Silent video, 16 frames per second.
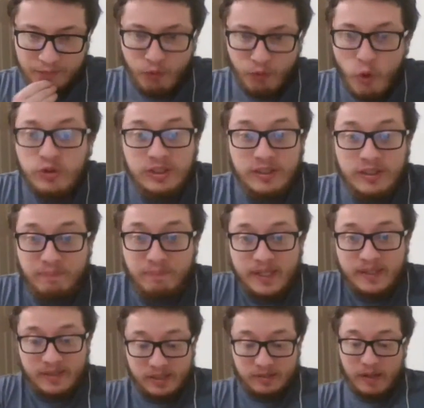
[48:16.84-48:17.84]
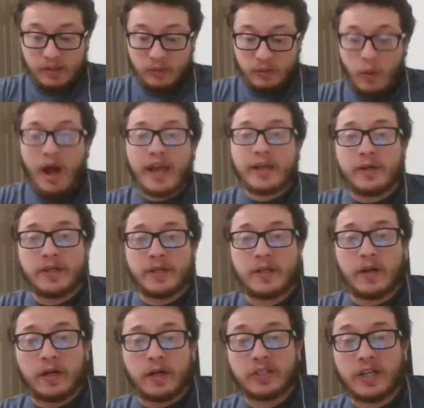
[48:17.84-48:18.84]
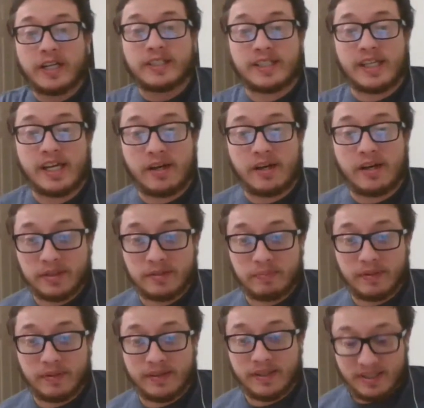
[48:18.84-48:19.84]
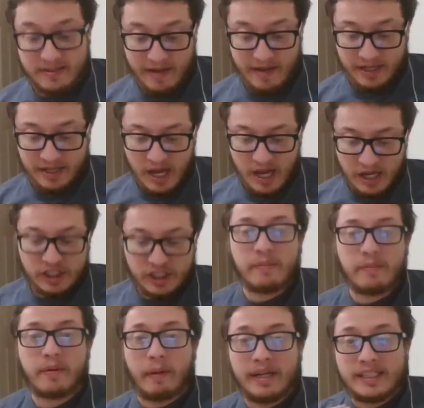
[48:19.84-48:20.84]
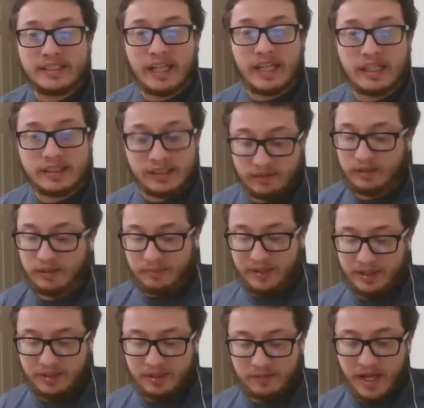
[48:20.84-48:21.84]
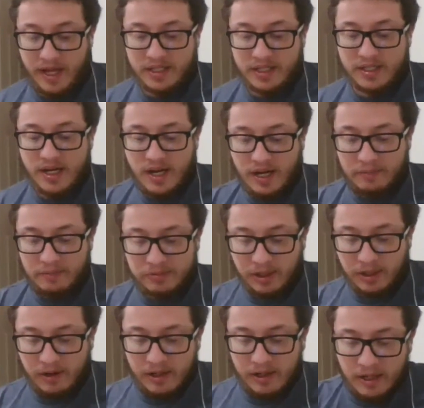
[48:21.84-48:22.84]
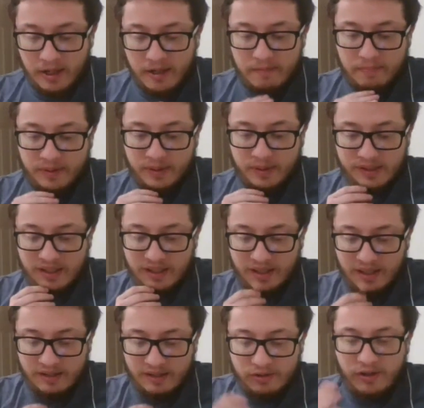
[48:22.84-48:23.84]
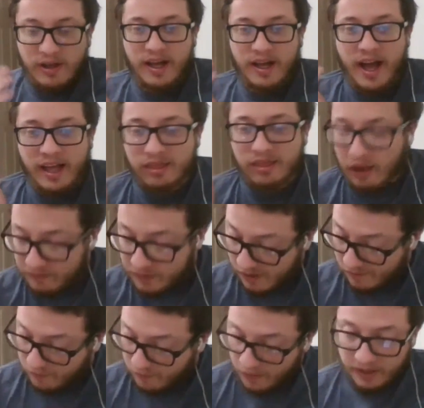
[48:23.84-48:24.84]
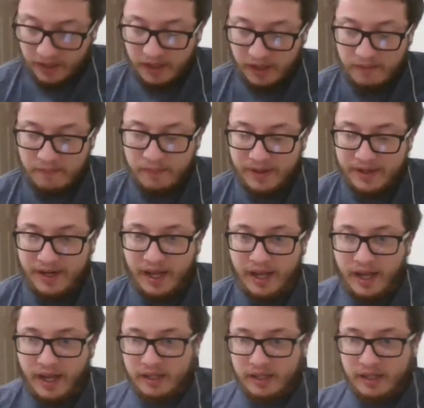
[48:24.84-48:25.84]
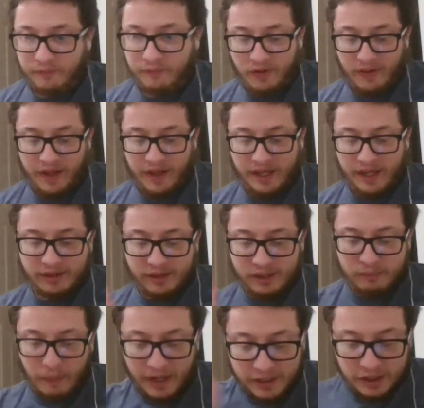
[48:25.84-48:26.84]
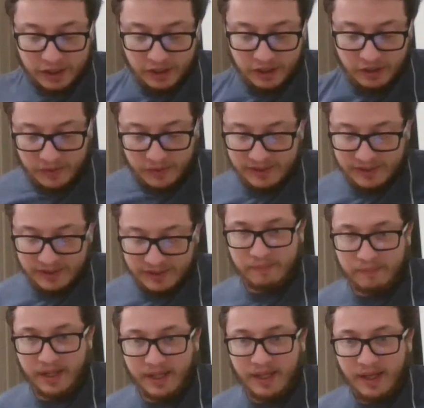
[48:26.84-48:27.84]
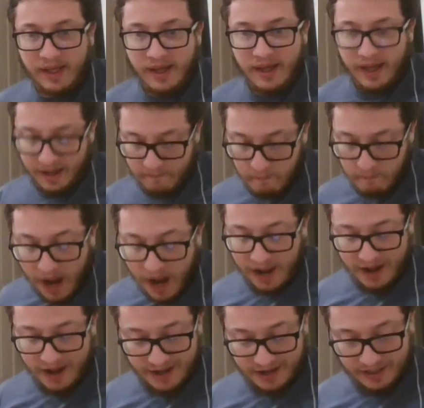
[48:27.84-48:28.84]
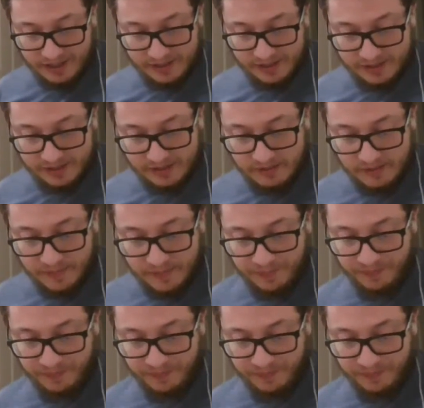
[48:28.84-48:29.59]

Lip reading: Rusev be in this match? Why couldn't Andrade Cien Almas be in this match? Shane McMahon does not deserve to be in this match. I'm sorry, but I love Jeff Hardy, but I just felt like the spot should have went to somebody, in my eyes,